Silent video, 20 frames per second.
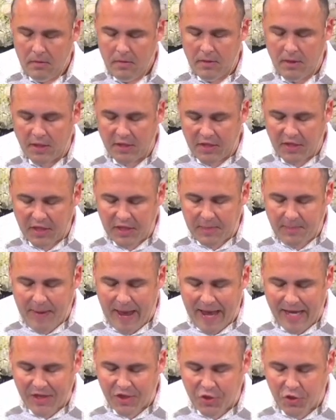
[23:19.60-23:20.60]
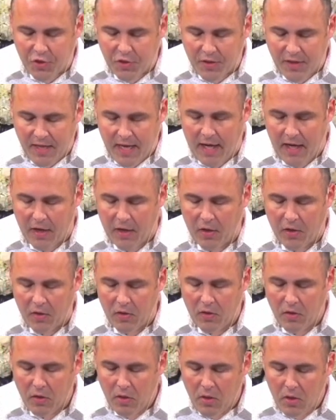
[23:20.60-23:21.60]
Does this pastor
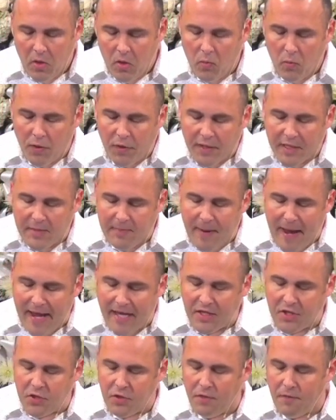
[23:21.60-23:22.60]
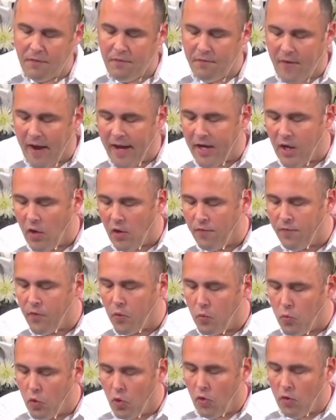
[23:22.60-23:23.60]
care? Will this pastor fight off the
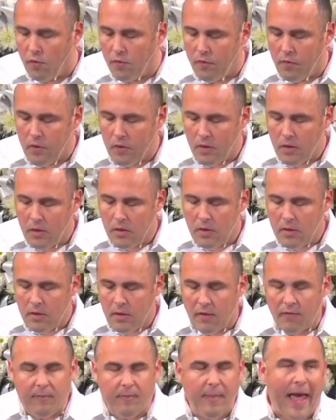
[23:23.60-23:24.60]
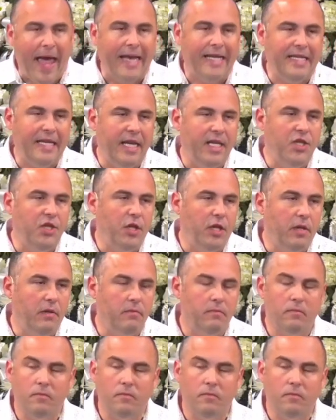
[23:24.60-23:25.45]
wolf of bad teaching?